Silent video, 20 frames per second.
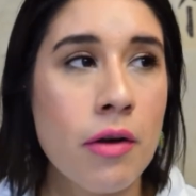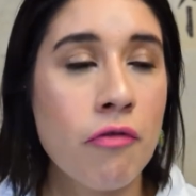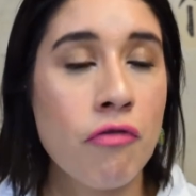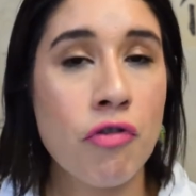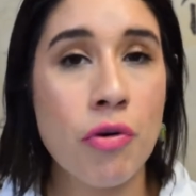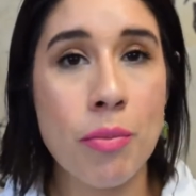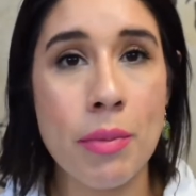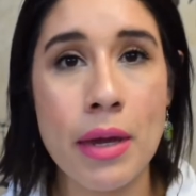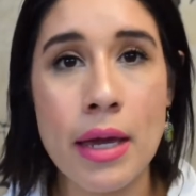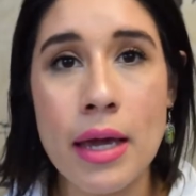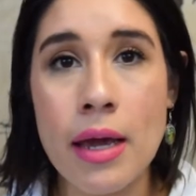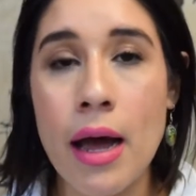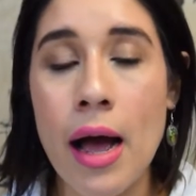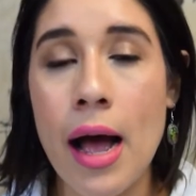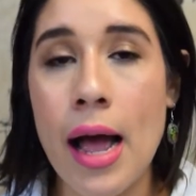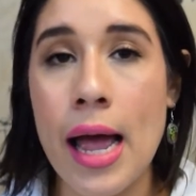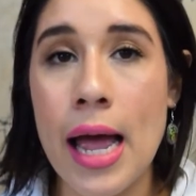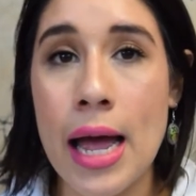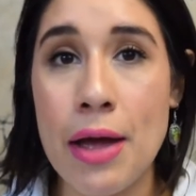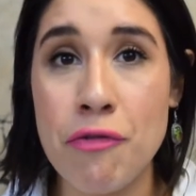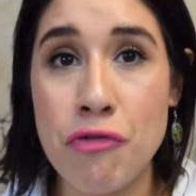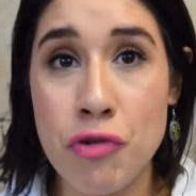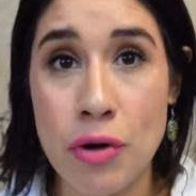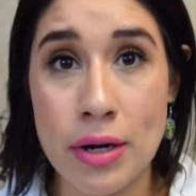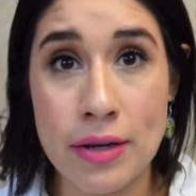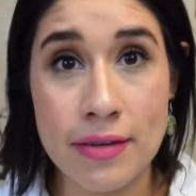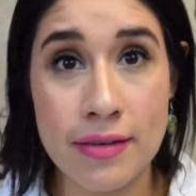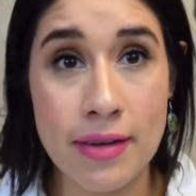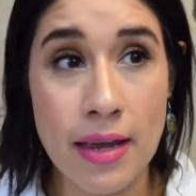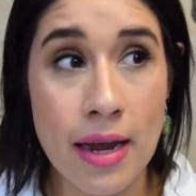For me, I have dry
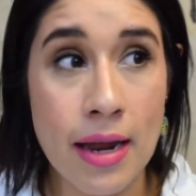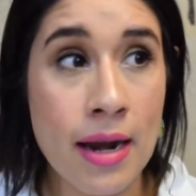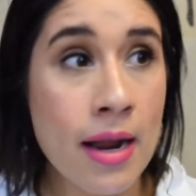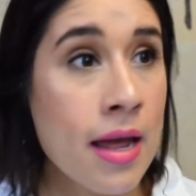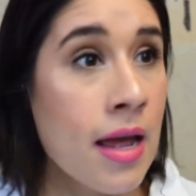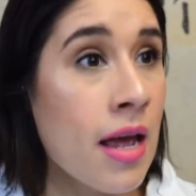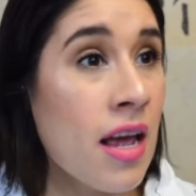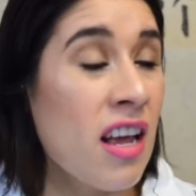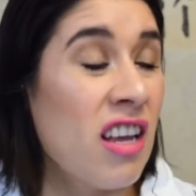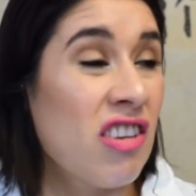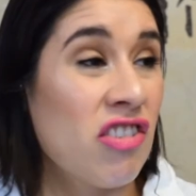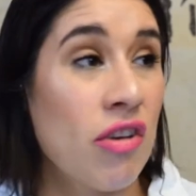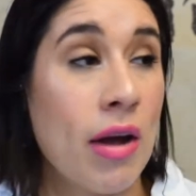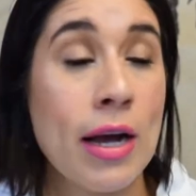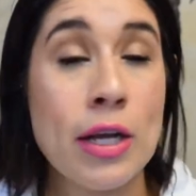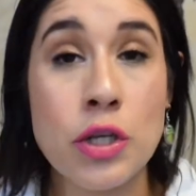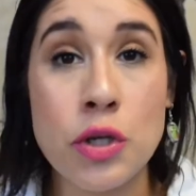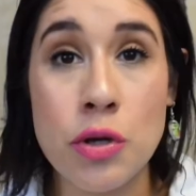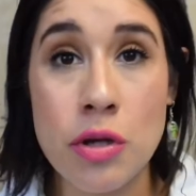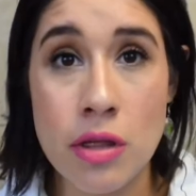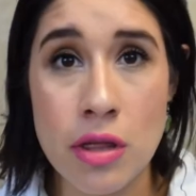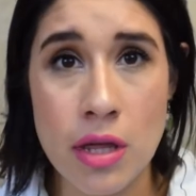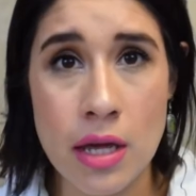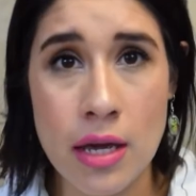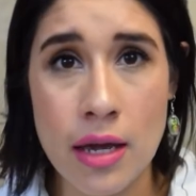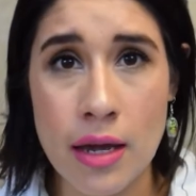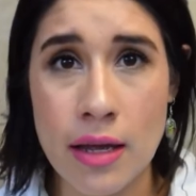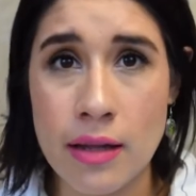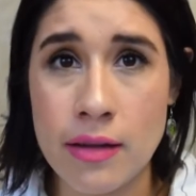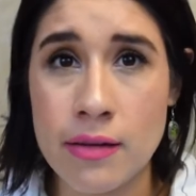skin, so I do
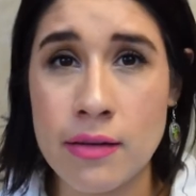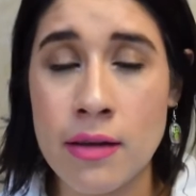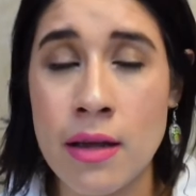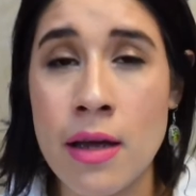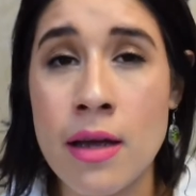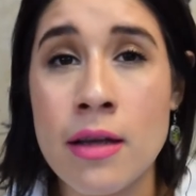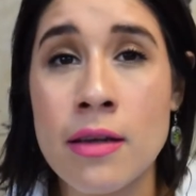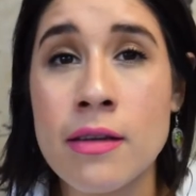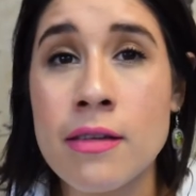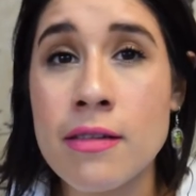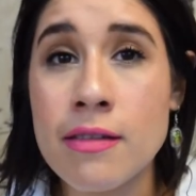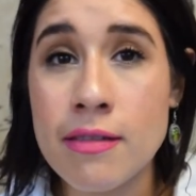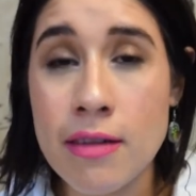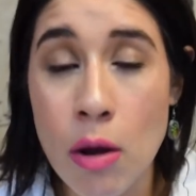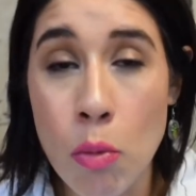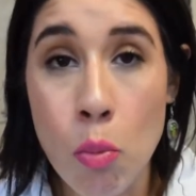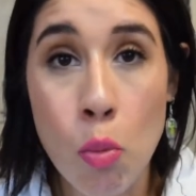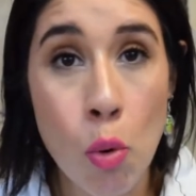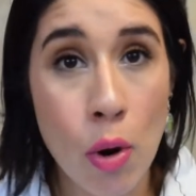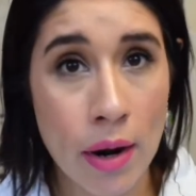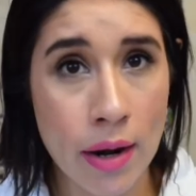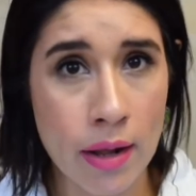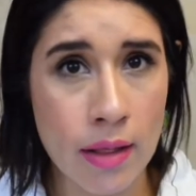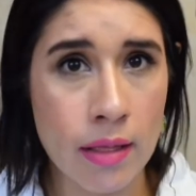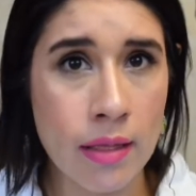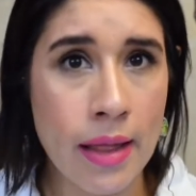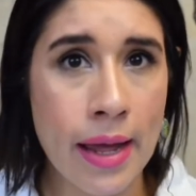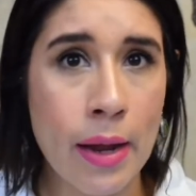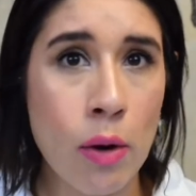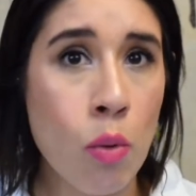think it's somewhat
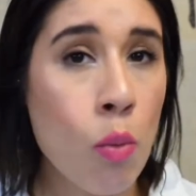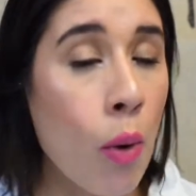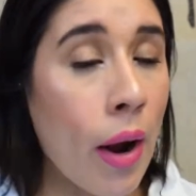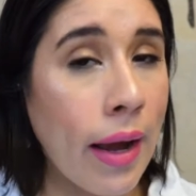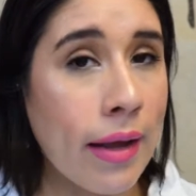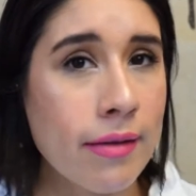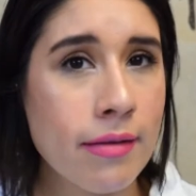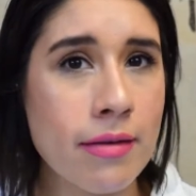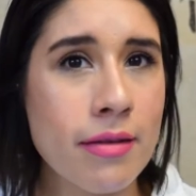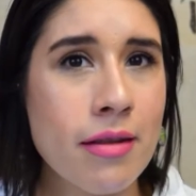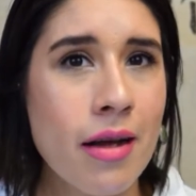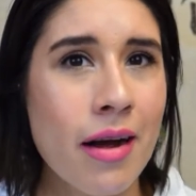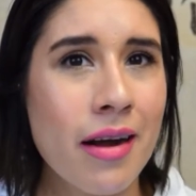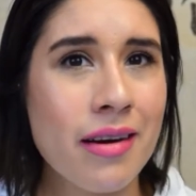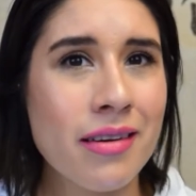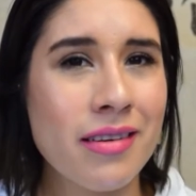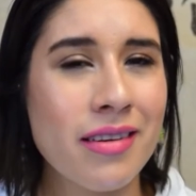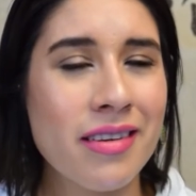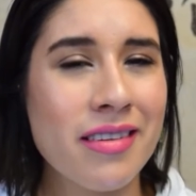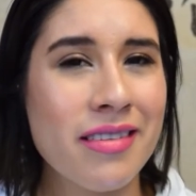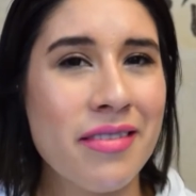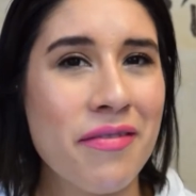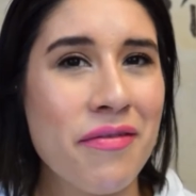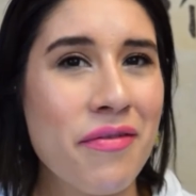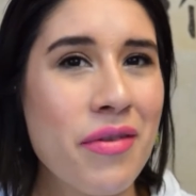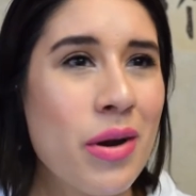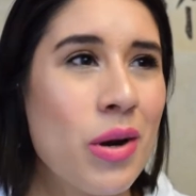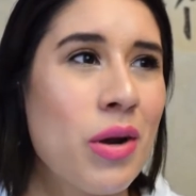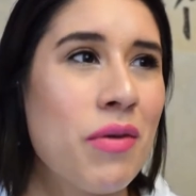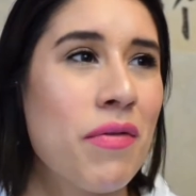lightweight, not just
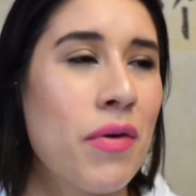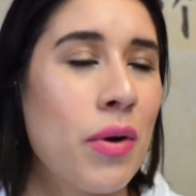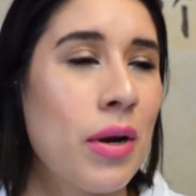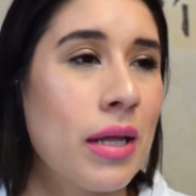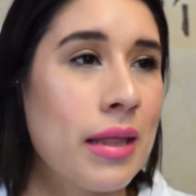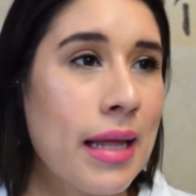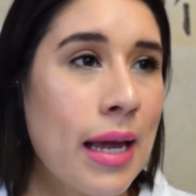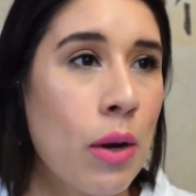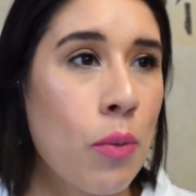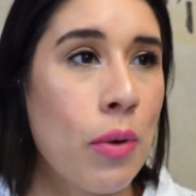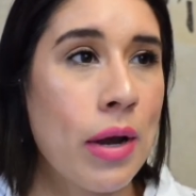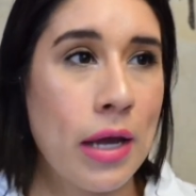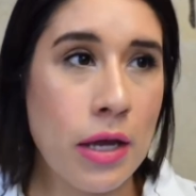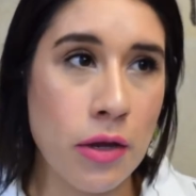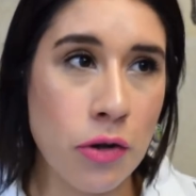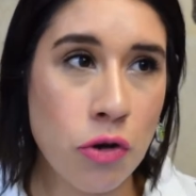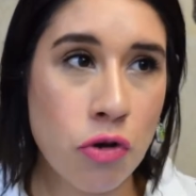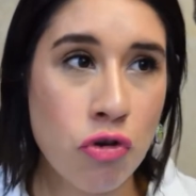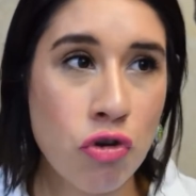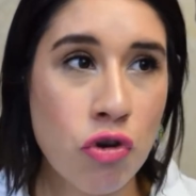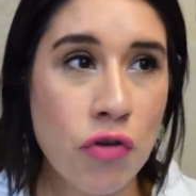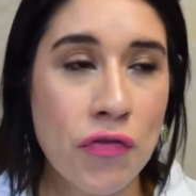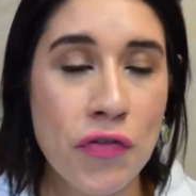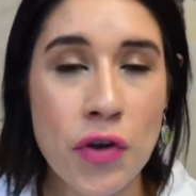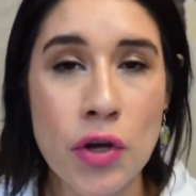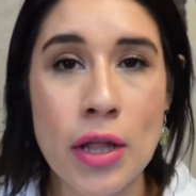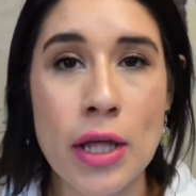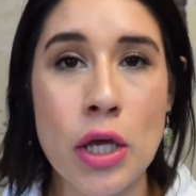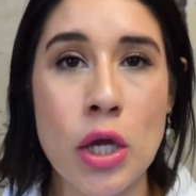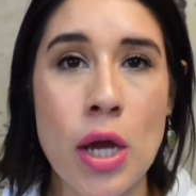very, very lightweight. You do
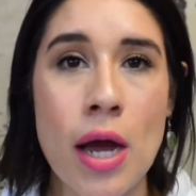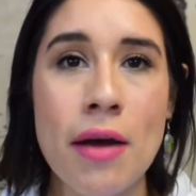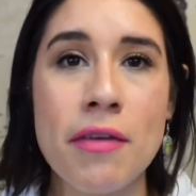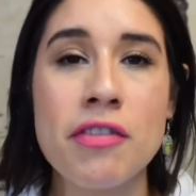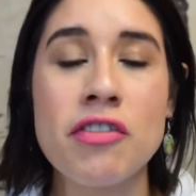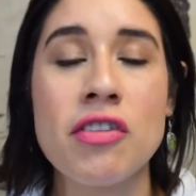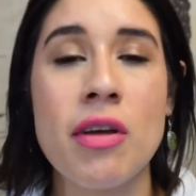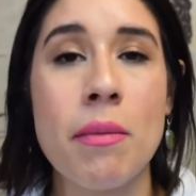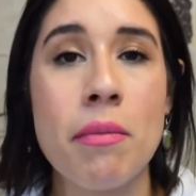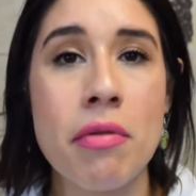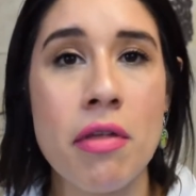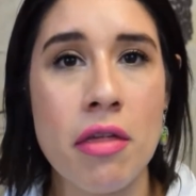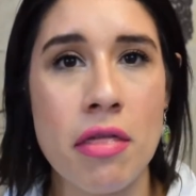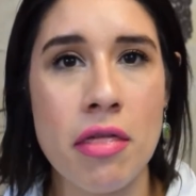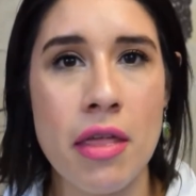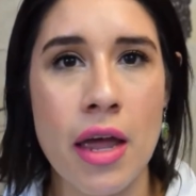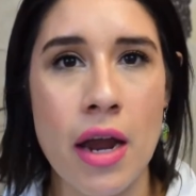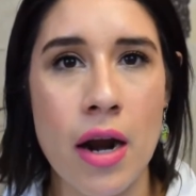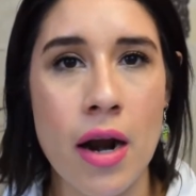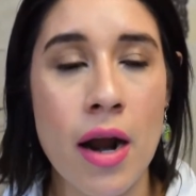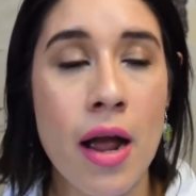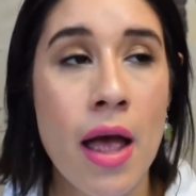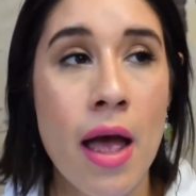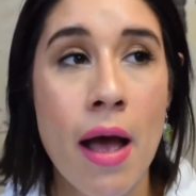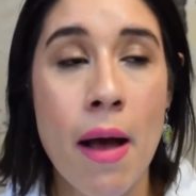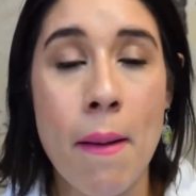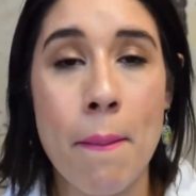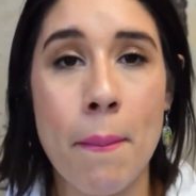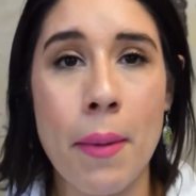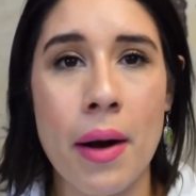feel like you have something there,
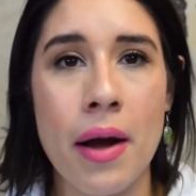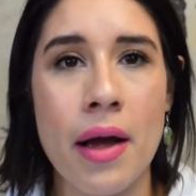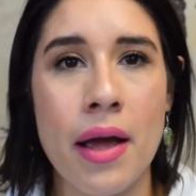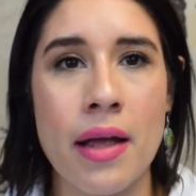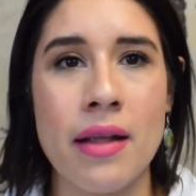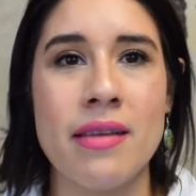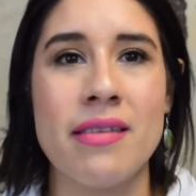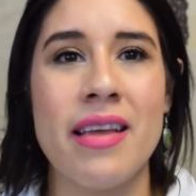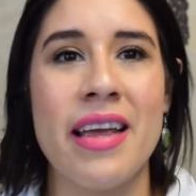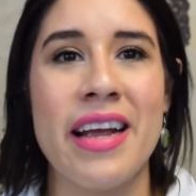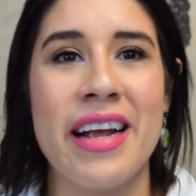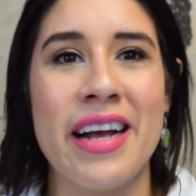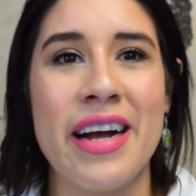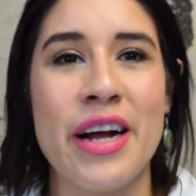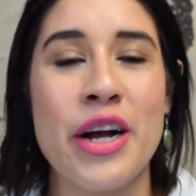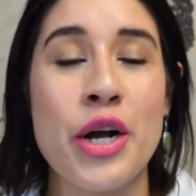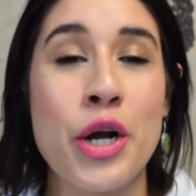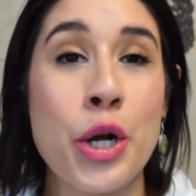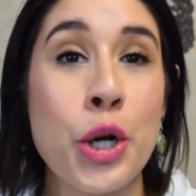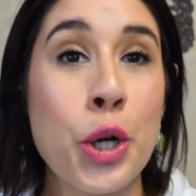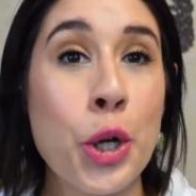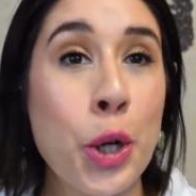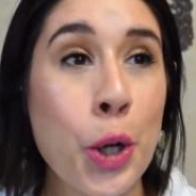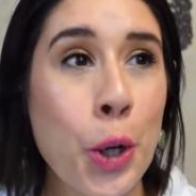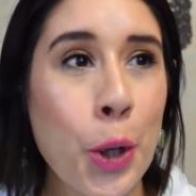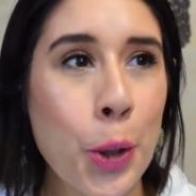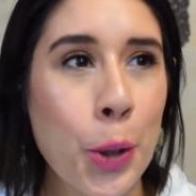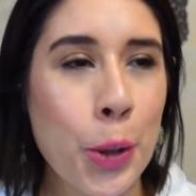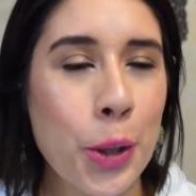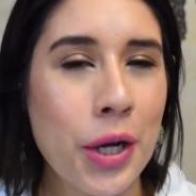but it's like a
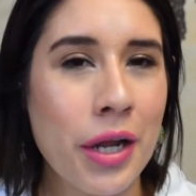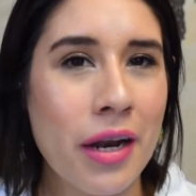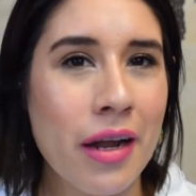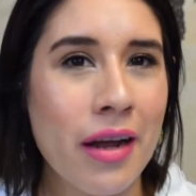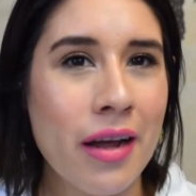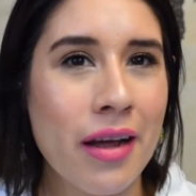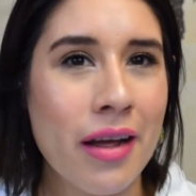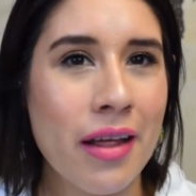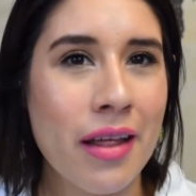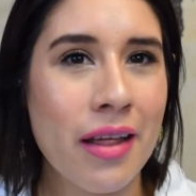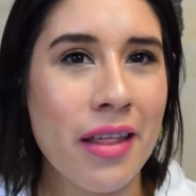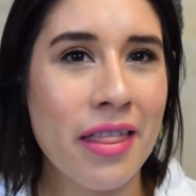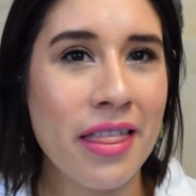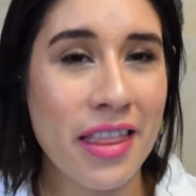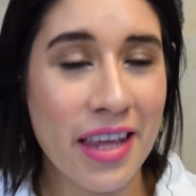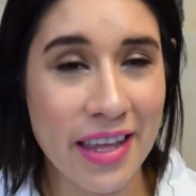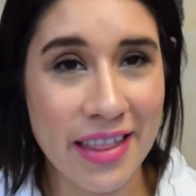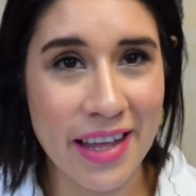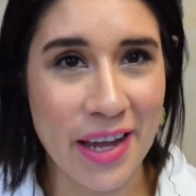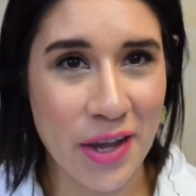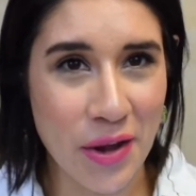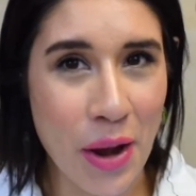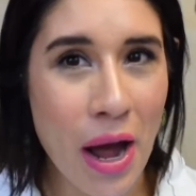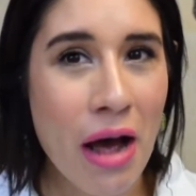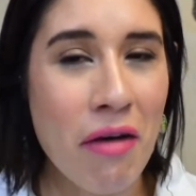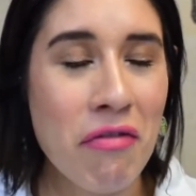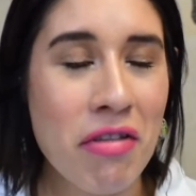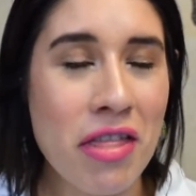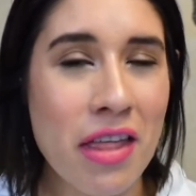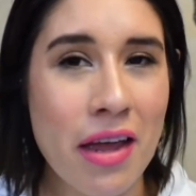good thing that you
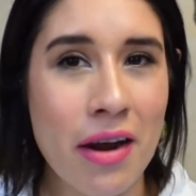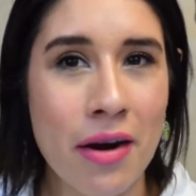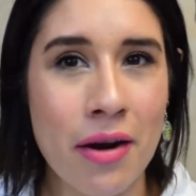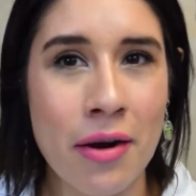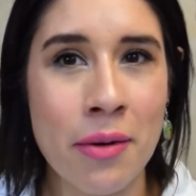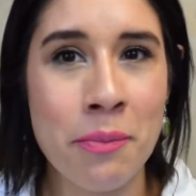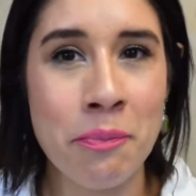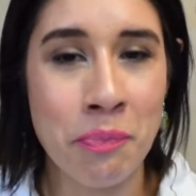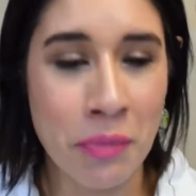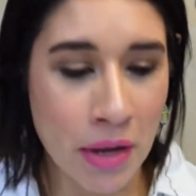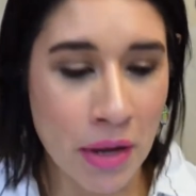have there.